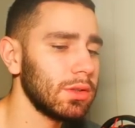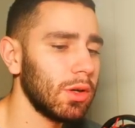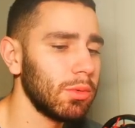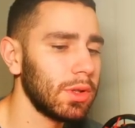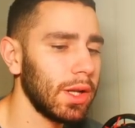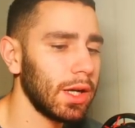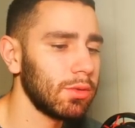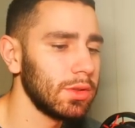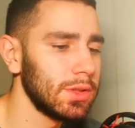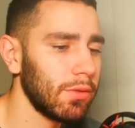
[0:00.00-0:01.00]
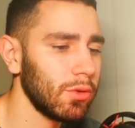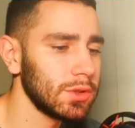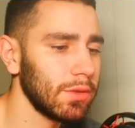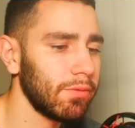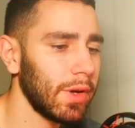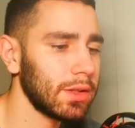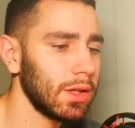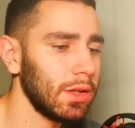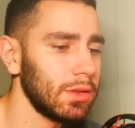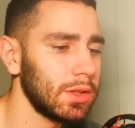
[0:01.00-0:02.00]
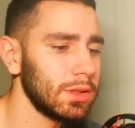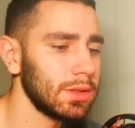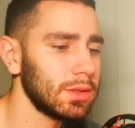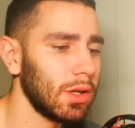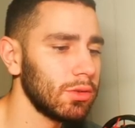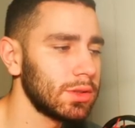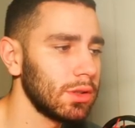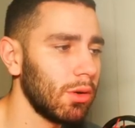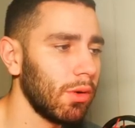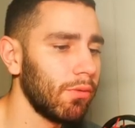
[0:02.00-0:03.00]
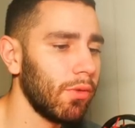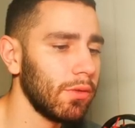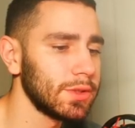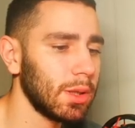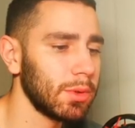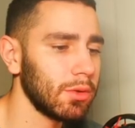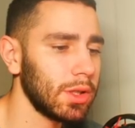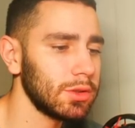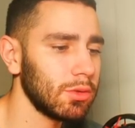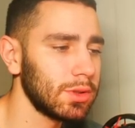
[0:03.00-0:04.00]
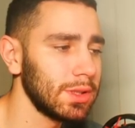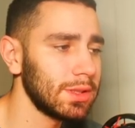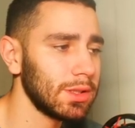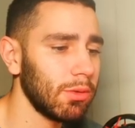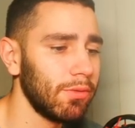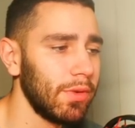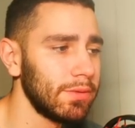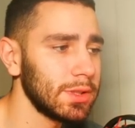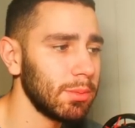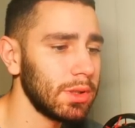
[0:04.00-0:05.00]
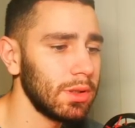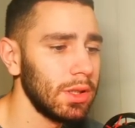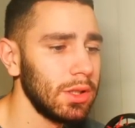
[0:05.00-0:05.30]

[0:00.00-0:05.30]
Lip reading: Now we can activate Zephyros effect, and this is now still our 4th summoning. Okay, so this is our 5th summoning.